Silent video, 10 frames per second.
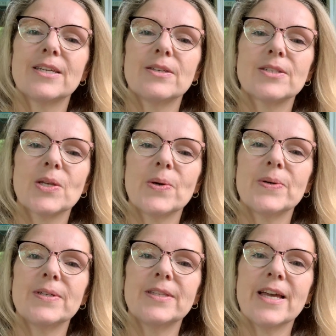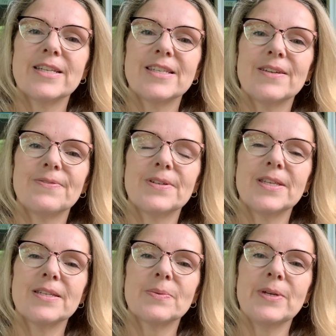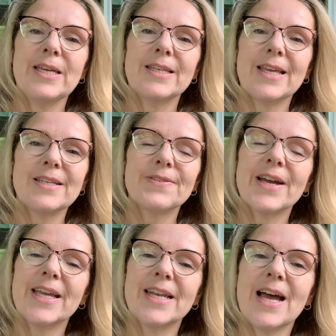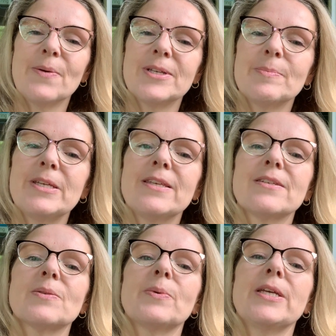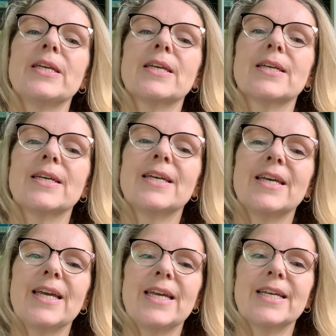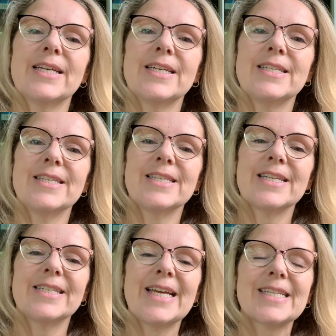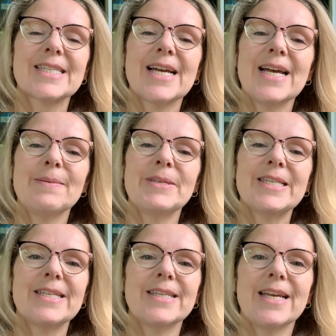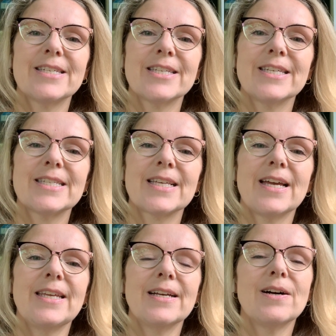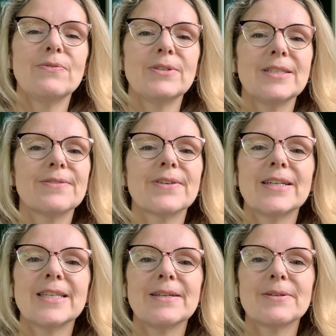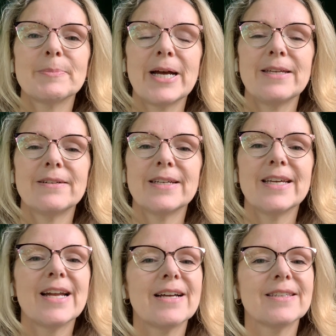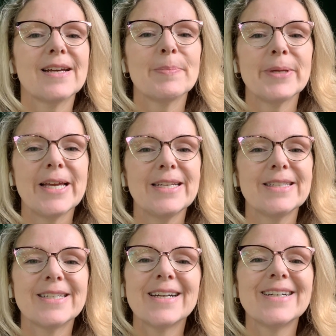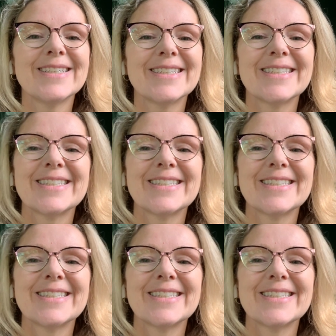So that's it for this week. Thanks for hanging out with me this week. And until next time, this is Angela signing off with a friendly reminder to get out there and play in the dirt.